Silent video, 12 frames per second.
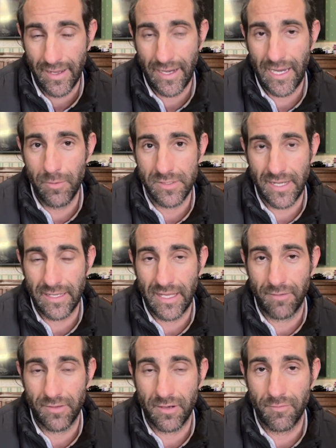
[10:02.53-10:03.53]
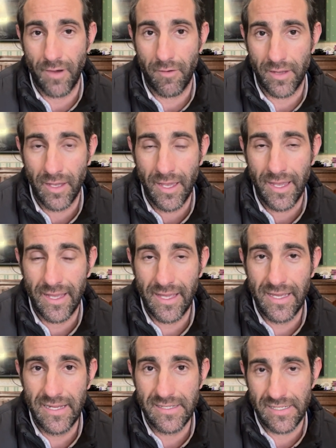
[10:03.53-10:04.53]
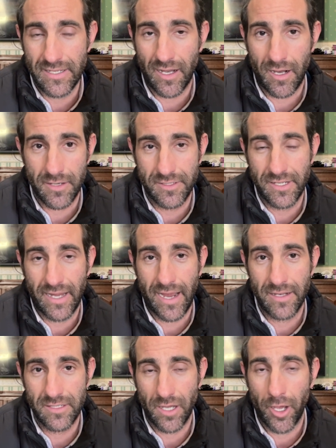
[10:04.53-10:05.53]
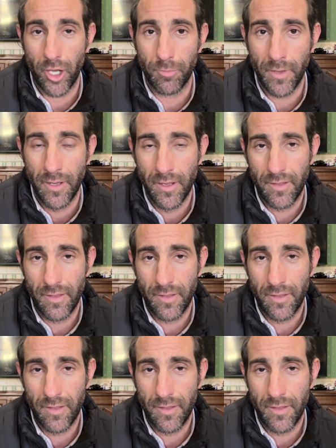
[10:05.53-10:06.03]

He was then gifted a very easy task to canter home.